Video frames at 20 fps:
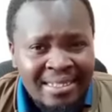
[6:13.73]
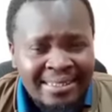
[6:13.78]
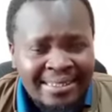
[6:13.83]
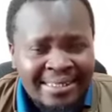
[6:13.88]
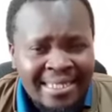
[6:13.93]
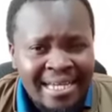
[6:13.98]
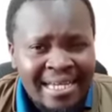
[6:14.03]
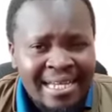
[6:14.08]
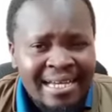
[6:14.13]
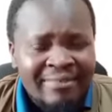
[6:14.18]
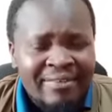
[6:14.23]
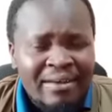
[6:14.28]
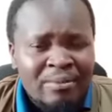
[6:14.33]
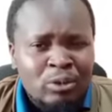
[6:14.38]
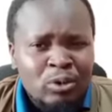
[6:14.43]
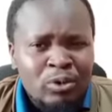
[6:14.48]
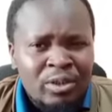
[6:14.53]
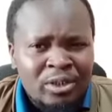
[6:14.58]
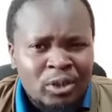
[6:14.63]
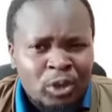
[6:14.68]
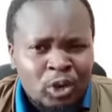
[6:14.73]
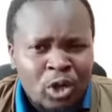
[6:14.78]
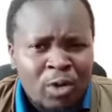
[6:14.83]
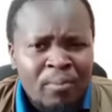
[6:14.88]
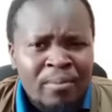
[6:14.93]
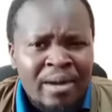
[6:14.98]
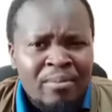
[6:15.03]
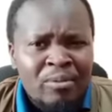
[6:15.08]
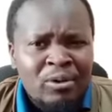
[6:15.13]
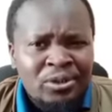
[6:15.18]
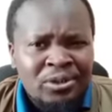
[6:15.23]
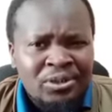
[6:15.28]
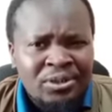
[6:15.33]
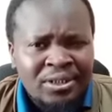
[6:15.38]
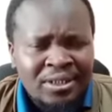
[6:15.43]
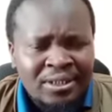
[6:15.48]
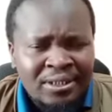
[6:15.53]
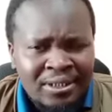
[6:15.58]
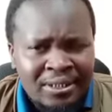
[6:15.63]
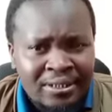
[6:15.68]
telling them to stop
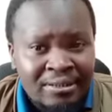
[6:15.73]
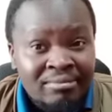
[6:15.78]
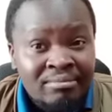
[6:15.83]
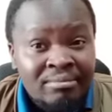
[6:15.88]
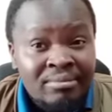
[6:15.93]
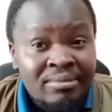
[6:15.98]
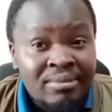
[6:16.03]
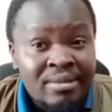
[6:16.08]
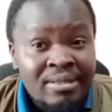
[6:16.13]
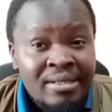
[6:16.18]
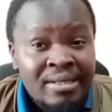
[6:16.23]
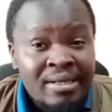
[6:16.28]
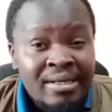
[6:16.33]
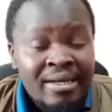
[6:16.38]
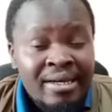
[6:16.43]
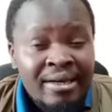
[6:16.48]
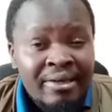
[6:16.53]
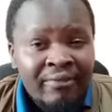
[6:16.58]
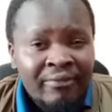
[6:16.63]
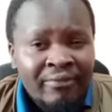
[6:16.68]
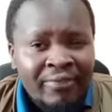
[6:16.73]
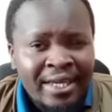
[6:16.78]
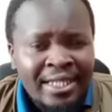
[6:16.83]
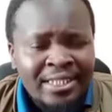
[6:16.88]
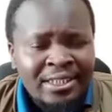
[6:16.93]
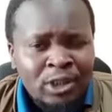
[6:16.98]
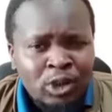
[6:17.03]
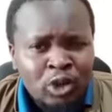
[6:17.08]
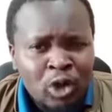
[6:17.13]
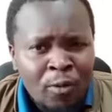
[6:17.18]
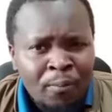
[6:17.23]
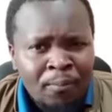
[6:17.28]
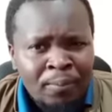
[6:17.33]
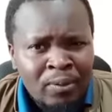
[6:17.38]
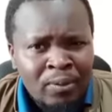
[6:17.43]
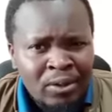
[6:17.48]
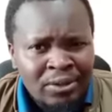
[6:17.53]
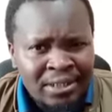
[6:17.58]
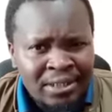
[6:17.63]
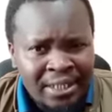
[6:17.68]
demonstrating, these top
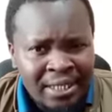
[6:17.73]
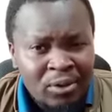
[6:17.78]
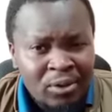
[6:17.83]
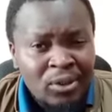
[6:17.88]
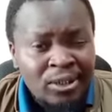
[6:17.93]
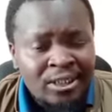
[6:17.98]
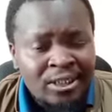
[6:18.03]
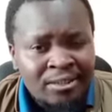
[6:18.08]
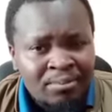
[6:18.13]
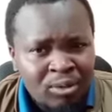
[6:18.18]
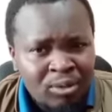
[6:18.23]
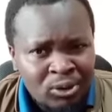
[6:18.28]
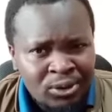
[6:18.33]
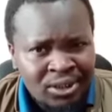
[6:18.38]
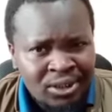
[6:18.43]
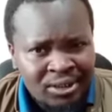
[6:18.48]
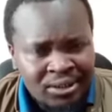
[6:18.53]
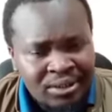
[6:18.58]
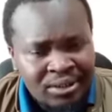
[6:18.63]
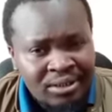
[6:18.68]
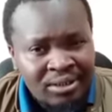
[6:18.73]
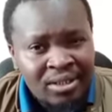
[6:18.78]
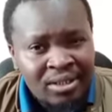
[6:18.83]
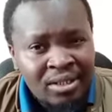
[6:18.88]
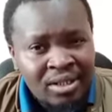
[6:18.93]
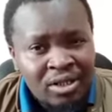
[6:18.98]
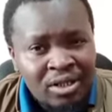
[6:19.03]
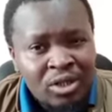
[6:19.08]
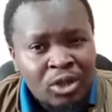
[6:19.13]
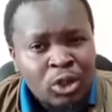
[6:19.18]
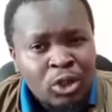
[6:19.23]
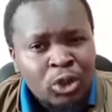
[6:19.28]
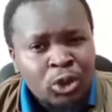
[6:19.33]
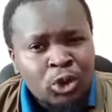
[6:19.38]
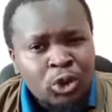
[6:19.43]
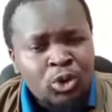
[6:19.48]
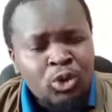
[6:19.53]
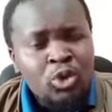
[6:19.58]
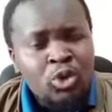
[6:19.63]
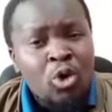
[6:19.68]
security bosses
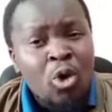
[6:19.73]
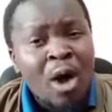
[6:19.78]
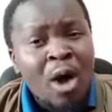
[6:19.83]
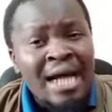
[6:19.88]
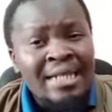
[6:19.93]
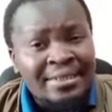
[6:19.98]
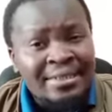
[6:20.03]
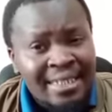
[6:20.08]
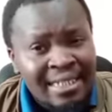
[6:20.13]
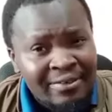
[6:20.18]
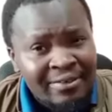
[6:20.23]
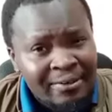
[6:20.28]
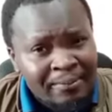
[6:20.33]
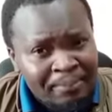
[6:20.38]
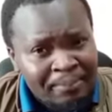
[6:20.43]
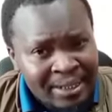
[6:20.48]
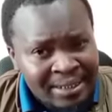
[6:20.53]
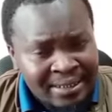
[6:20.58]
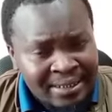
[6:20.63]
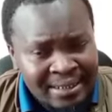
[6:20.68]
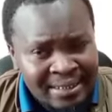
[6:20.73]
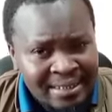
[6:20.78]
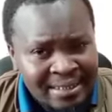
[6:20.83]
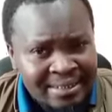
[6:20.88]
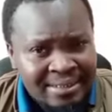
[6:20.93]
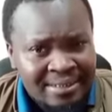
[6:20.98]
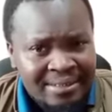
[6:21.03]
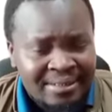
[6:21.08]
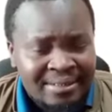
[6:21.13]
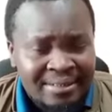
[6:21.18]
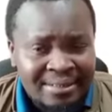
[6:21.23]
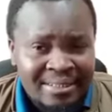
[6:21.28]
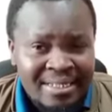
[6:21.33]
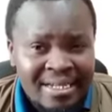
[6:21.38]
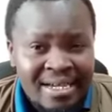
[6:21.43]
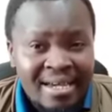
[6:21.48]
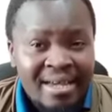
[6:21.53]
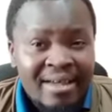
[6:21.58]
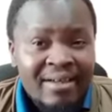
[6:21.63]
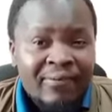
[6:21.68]
should go and tell the president
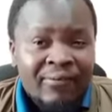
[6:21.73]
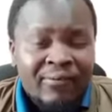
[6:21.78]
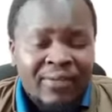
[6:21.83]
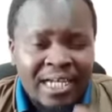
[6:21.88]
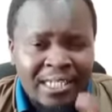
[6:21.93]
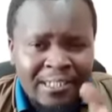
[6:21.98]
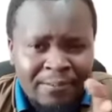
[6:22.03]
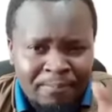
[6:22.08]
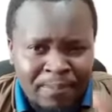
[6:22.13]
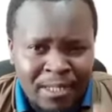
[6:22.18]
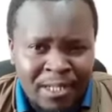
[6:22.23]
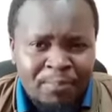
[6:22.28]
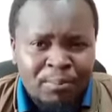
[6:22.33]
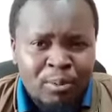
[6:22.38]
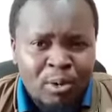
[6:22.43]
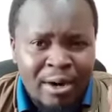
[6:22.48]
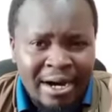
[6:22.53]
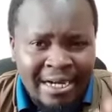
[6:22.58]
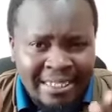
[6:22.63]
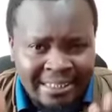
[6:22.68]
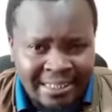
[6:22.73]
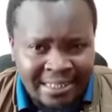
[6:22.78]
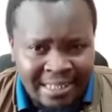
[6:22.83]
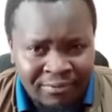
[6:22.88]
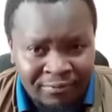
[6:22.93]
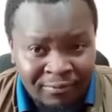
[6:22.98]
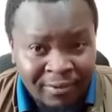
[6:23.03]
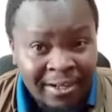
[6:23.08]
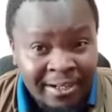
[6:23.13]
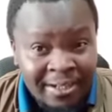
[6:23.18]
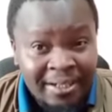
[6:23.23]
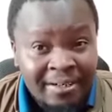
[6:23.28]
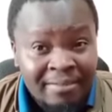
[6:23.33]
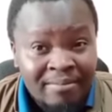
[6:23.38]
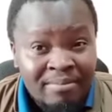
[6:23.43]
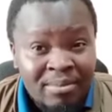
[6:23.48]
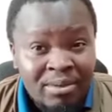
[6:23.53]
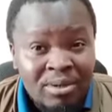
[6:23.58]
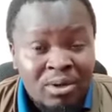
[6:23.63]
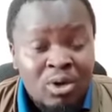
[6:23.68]
that people are
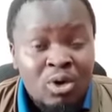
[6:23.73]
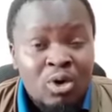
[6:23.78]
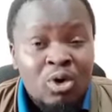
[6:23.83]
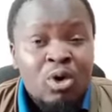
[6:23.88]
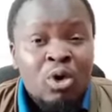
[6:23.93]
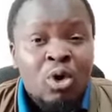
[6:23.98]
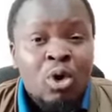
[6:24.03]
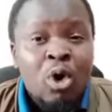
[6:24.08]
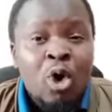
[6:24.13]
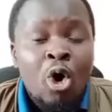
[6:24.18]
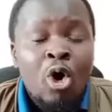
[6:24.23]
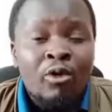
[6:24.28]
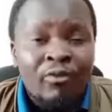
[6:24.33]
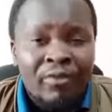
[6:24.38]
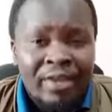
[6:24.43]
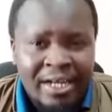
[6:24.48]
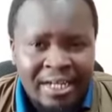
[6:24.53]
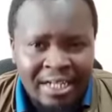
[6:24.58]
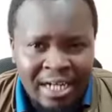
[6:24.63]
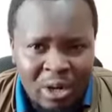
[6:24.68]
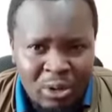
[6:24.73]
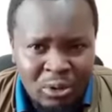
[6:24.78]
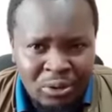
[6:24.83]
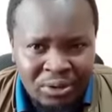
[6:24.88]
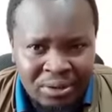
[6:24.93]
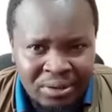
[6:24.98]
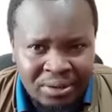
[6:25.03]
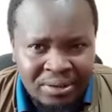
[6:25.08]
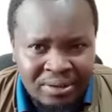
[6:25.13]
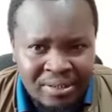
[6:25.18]
suffering on the ground.